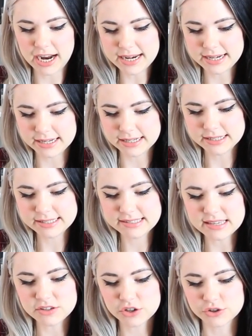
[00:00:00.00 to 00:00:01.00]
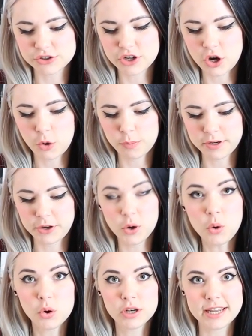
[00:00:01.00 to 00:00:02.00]
I needed a scissors to open
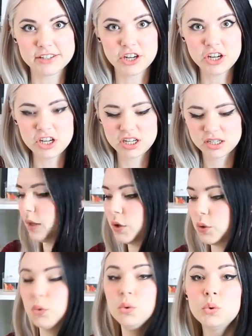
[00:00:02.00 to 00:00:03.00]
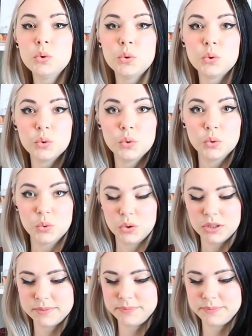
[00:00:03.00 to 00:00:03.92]
your letter." Ooh.